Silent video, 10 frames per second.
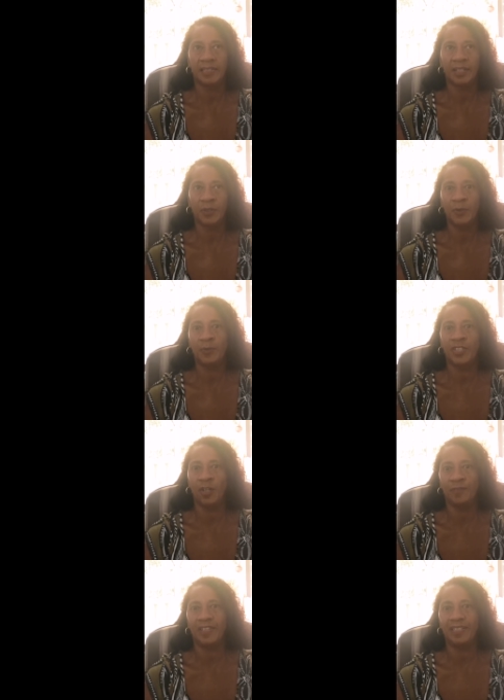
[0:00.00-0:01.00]
So it was the
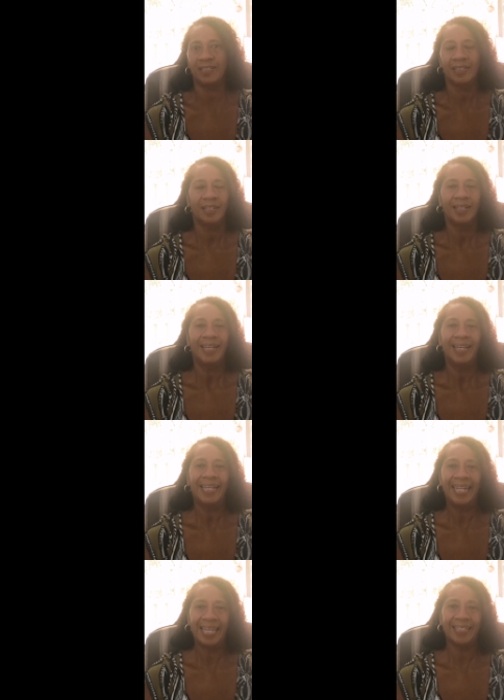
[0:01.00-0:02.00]
office
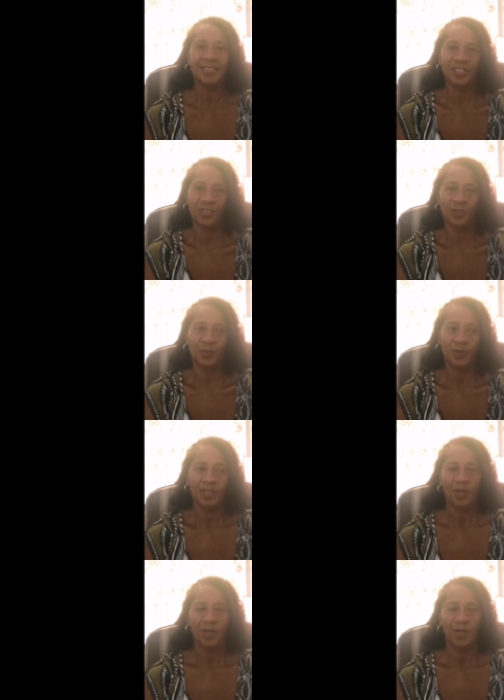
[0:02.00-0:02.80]
next to